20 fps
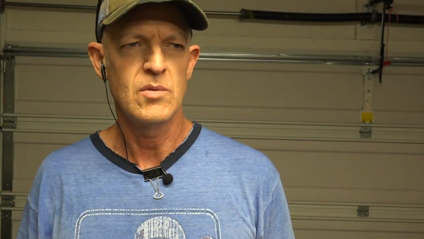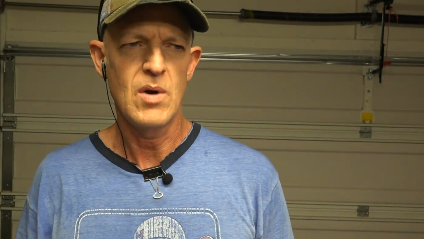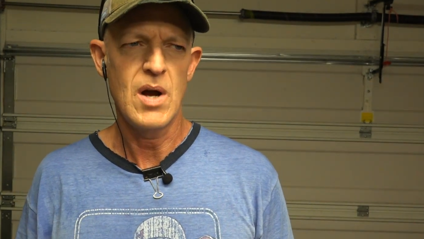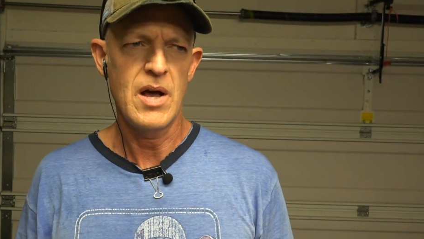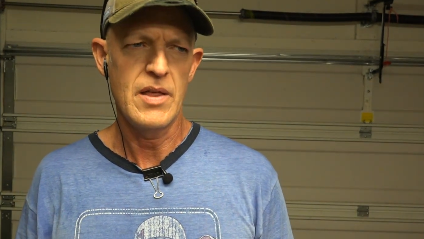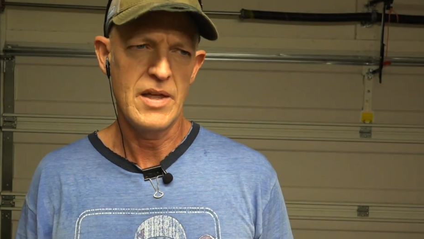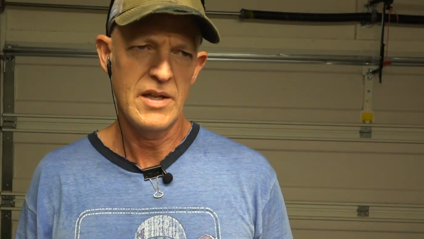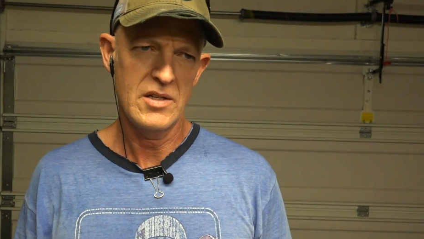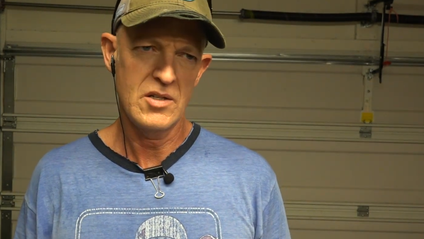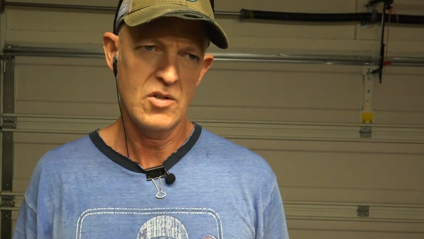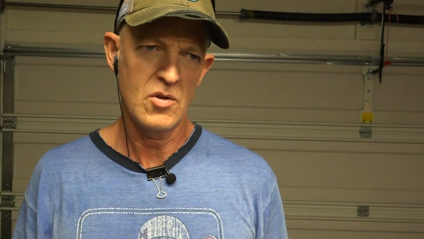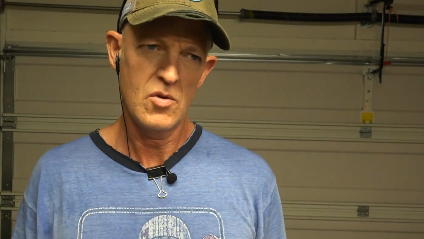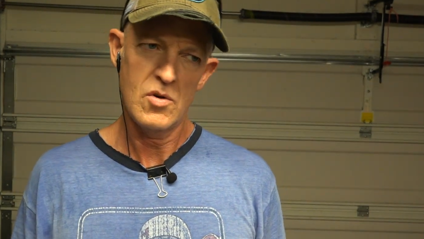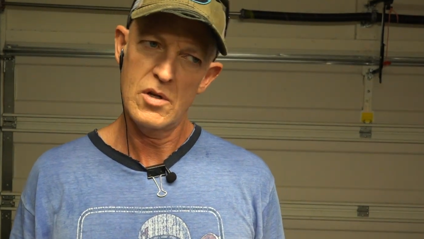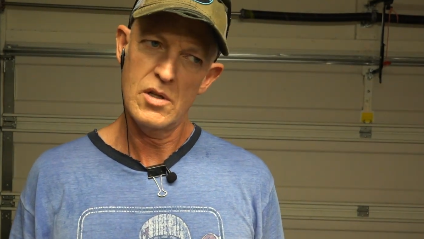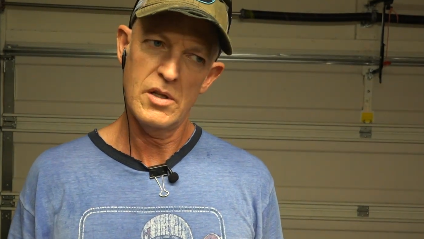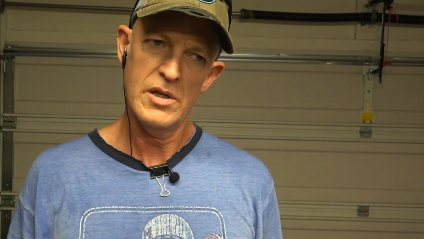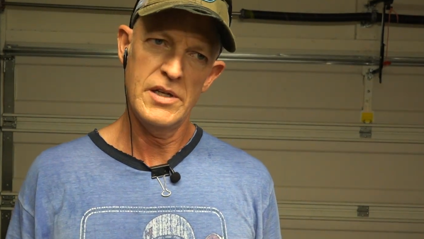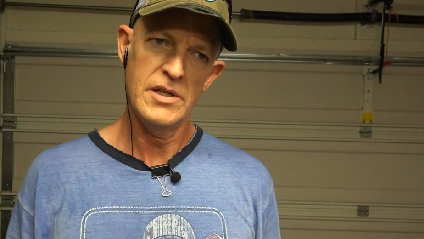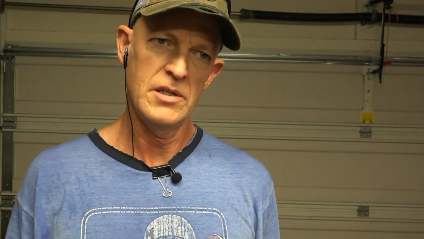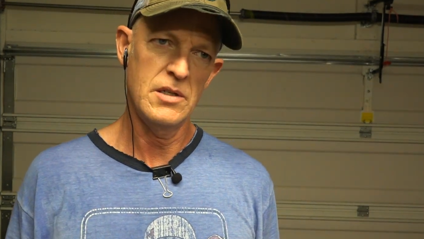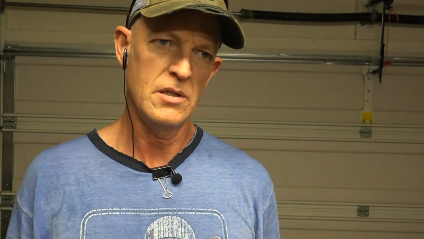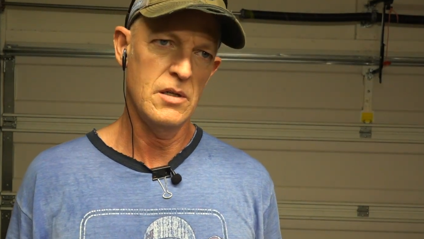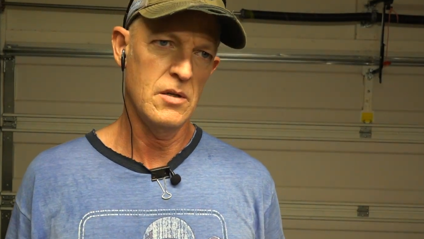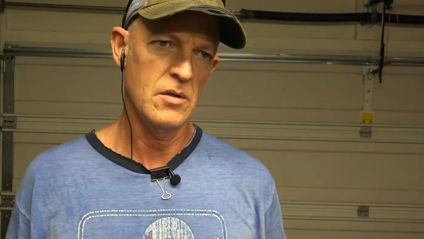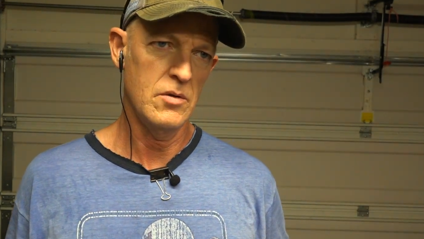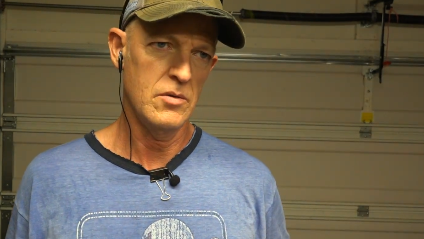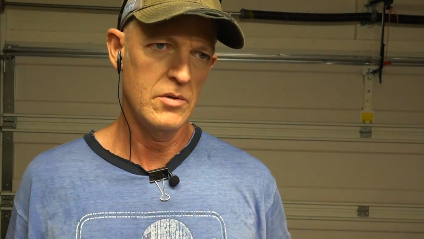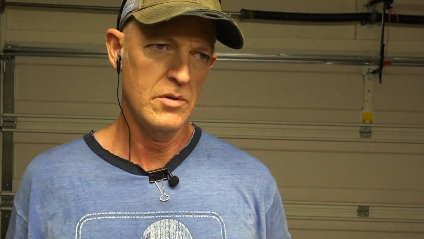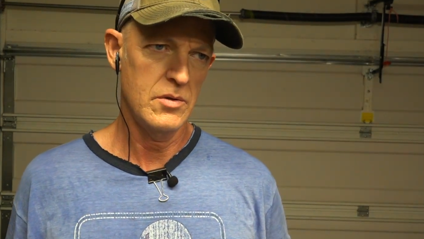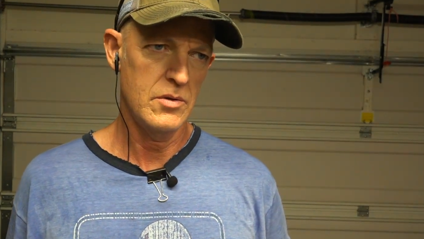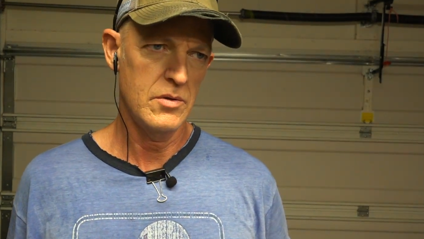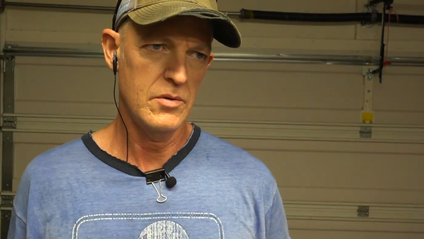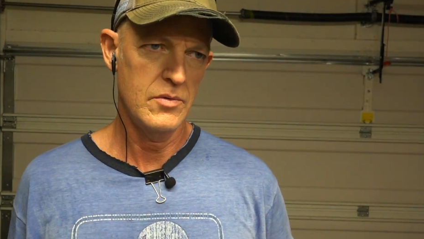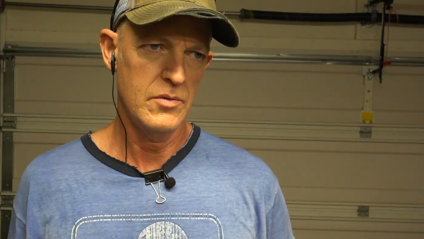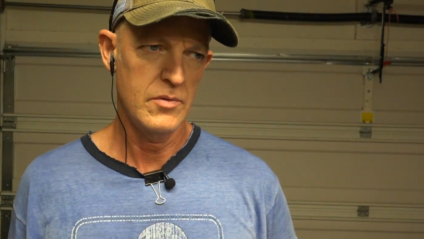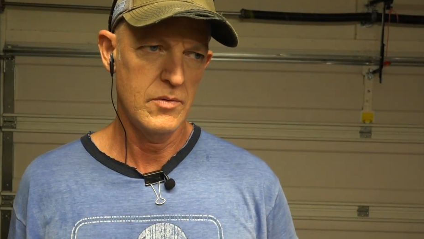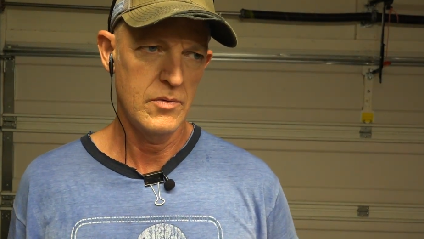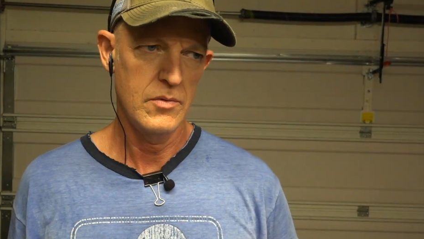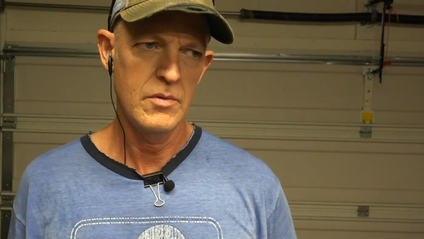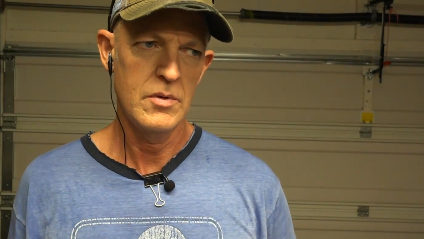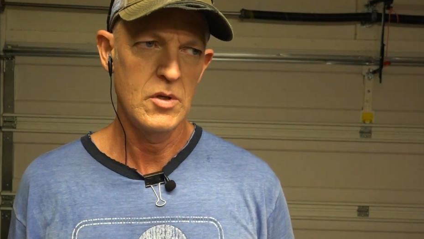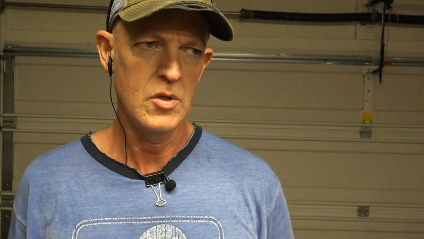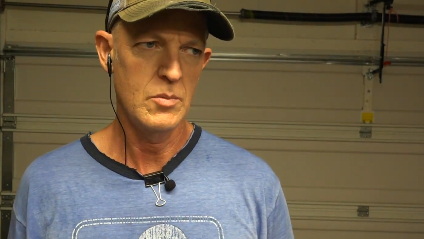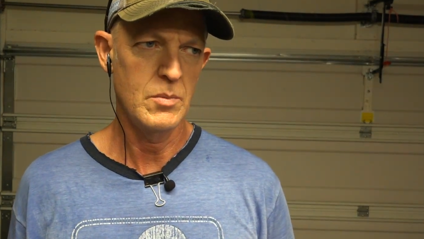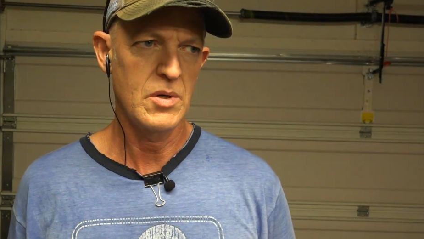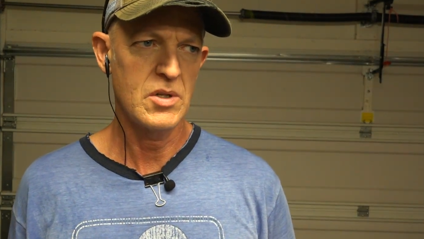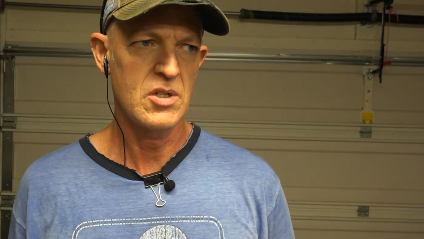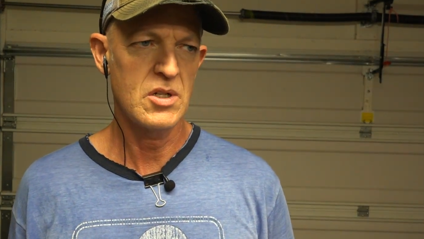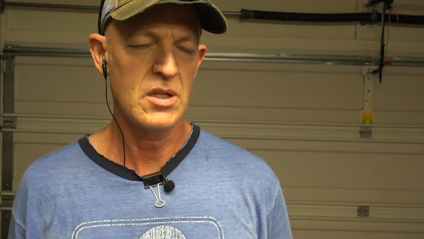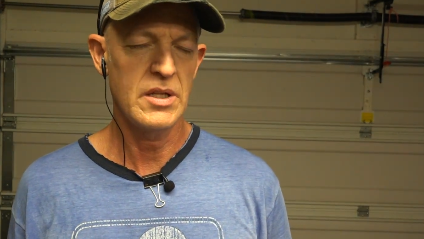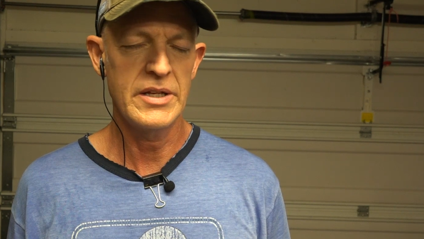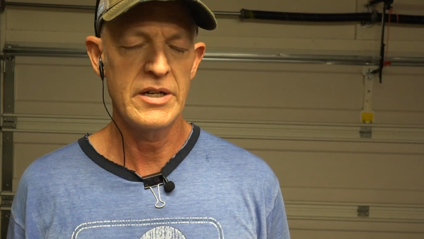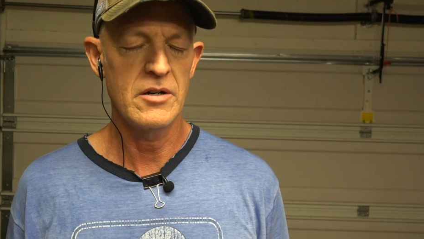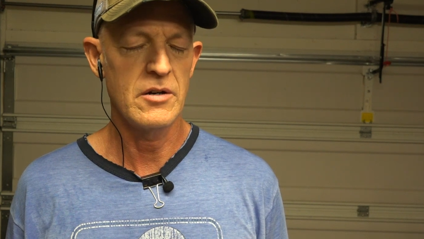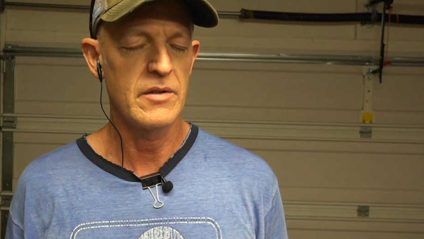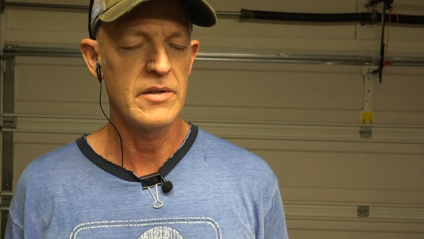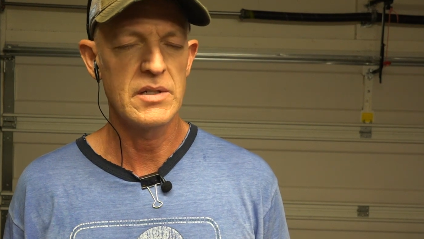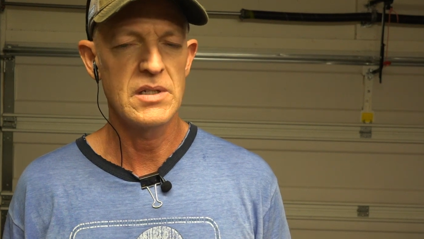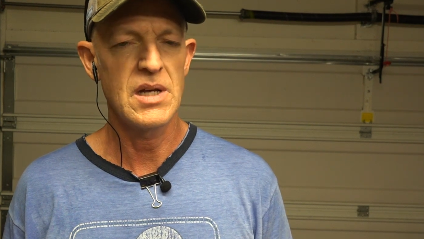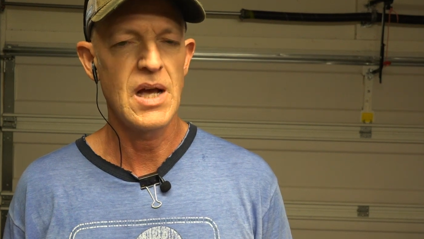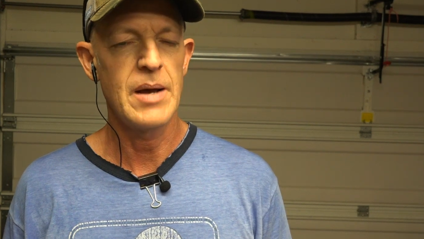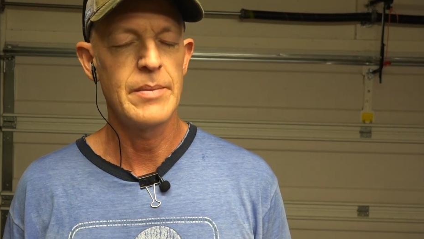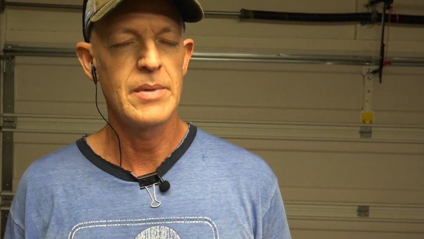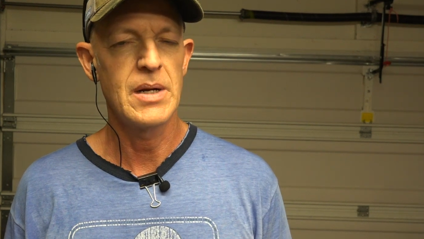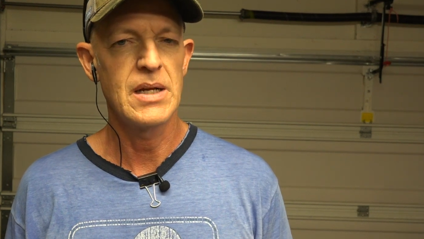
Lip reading: wow, that's so clean, you know, you must clean it all the time,